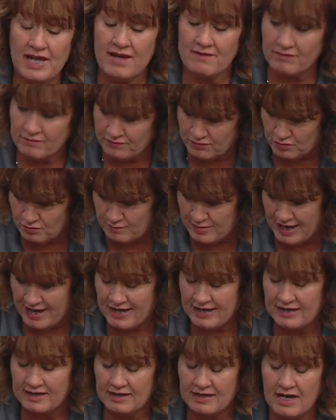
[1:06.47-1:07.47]
We have a food
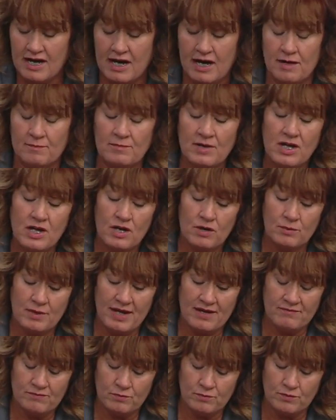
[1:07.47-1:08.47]
bank. Um, we
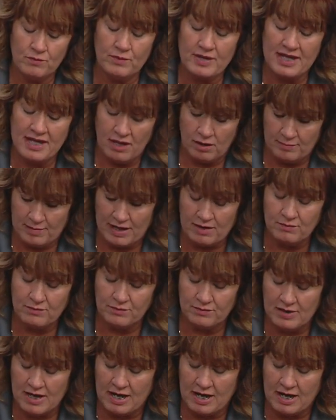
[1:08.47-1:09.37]
have we help out.